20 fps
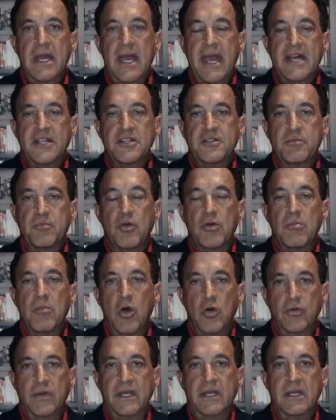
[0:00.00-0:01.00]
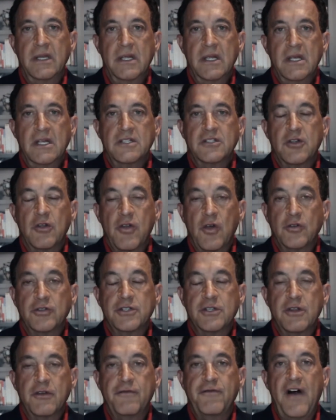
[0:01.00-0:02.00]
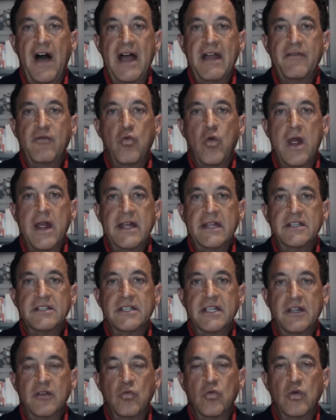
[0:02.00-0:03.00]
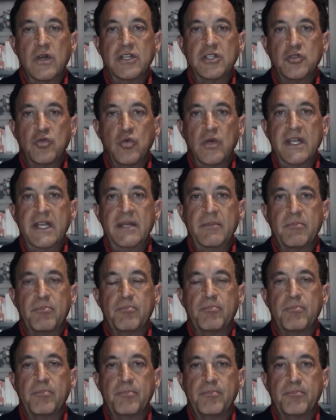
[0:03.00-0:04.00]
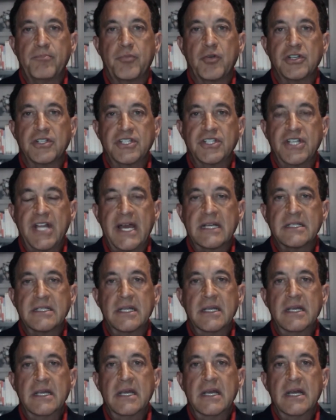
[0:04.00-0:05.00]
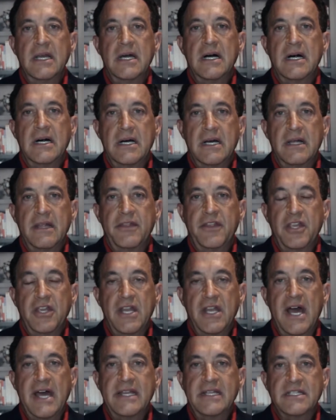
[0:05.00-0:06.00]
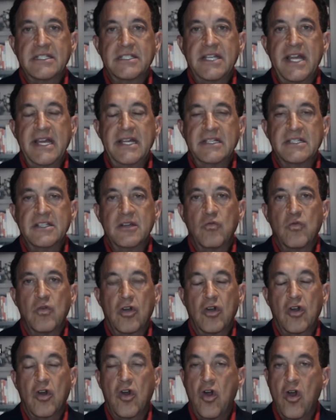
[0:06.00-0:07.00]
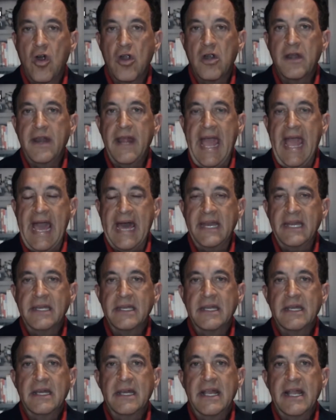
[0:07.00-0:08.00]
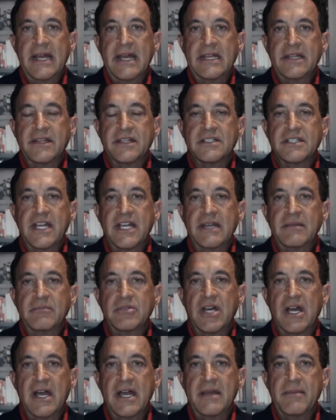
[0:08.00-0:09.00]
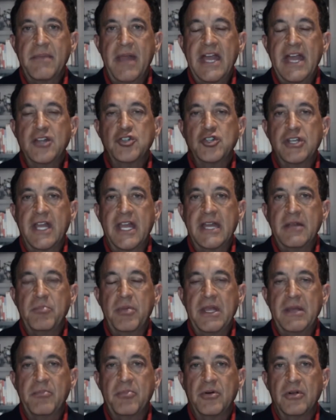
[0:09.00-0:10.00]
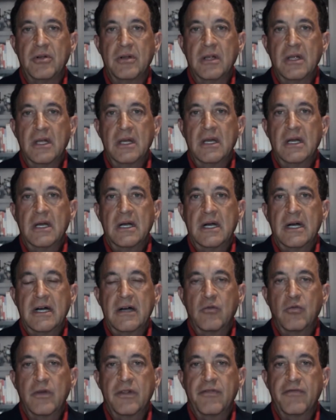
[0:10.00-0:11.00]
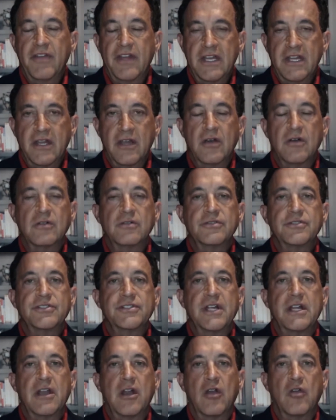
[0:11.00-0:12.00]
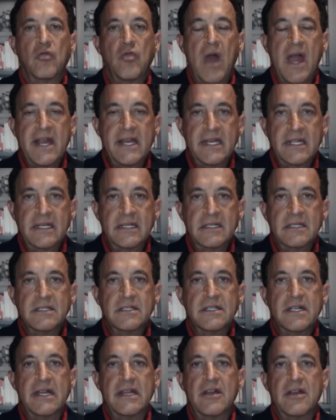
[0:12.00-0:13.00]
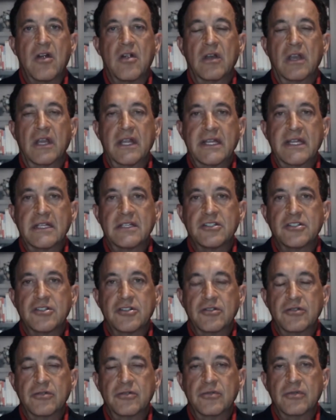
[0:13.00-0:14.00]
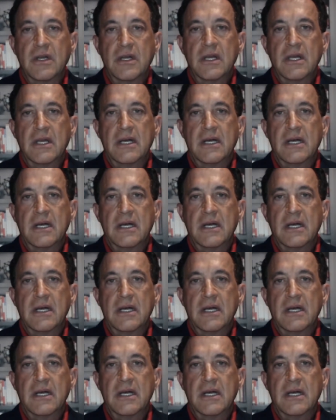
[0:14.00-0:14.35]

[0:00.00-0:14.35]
has promoted. So those are the five ways in which we protect the United States and work hard at it, and at the same time educate people with videos and our writings and our links to